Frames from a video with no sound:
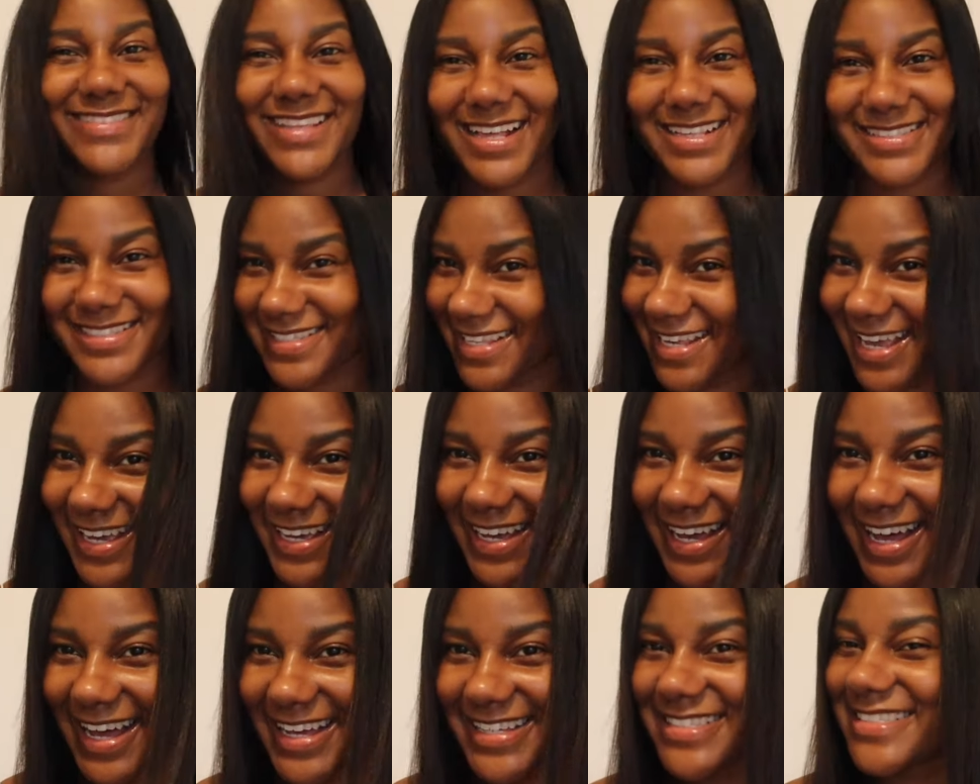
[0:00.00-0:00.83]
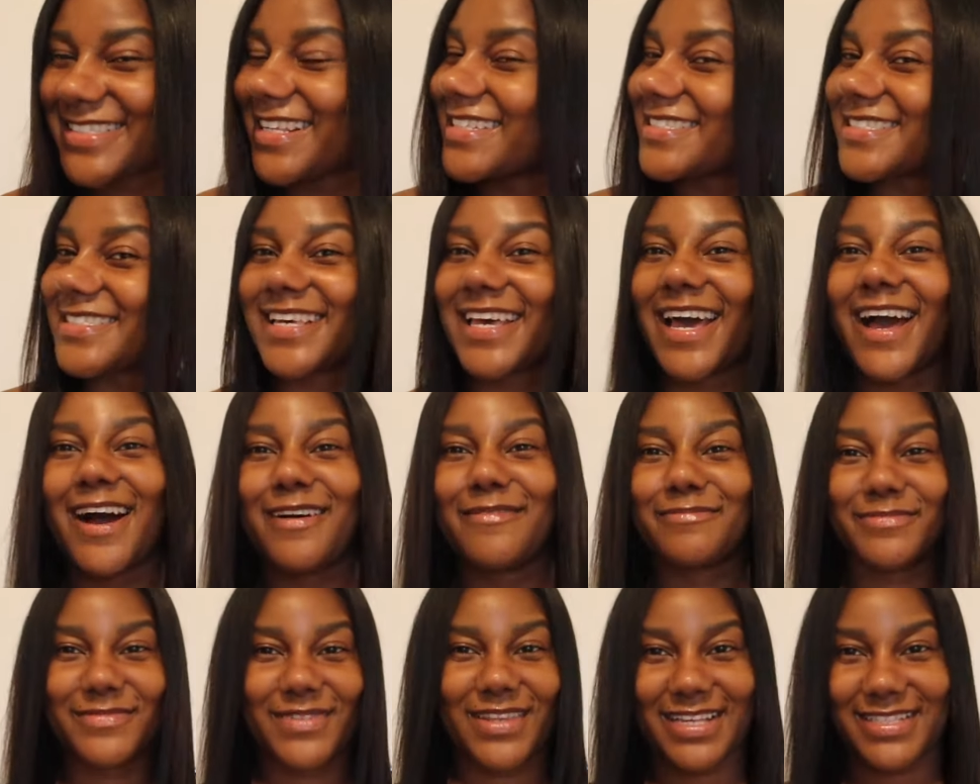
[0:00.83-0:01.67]
That's it guys, that's it.
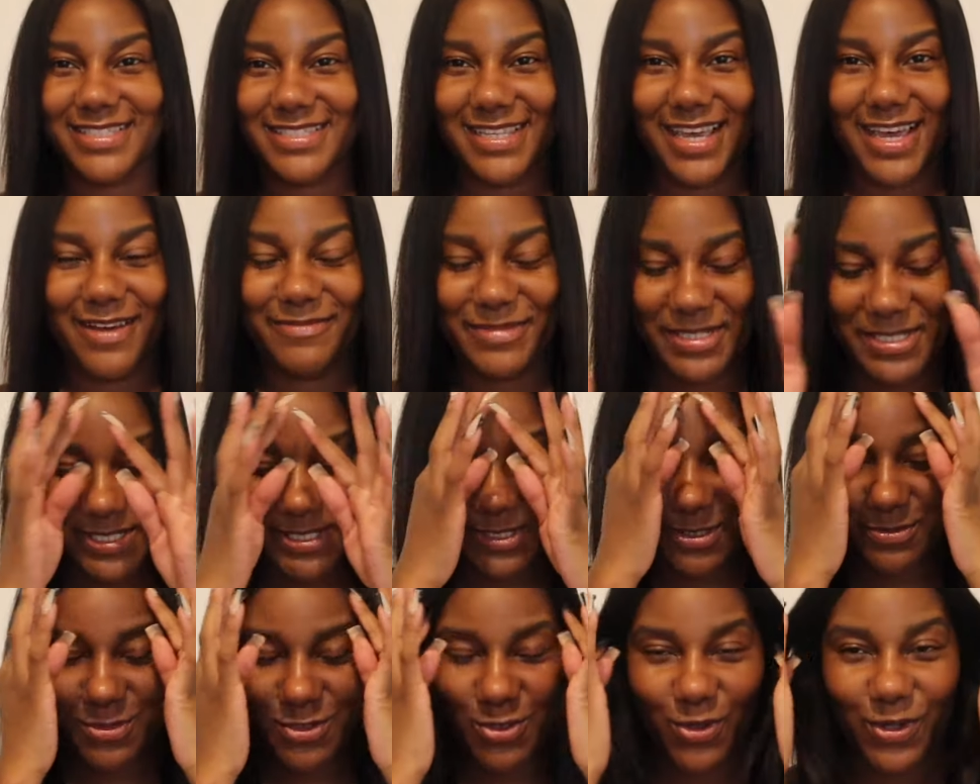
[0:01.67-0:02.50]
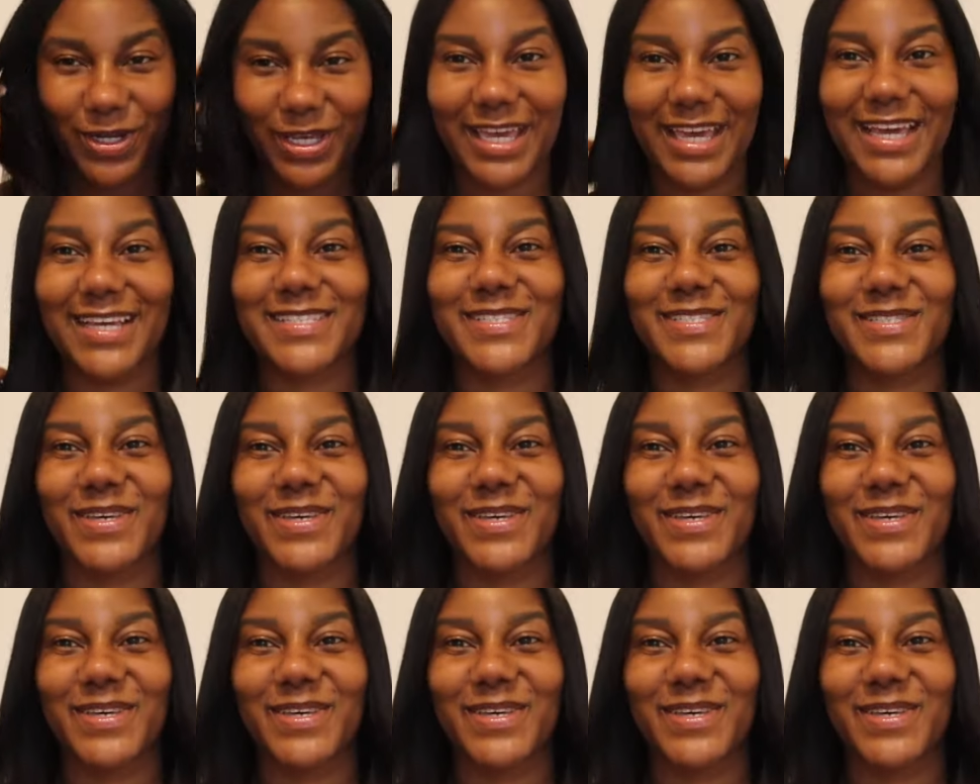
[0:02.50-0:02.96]
I'm gonna stop talking.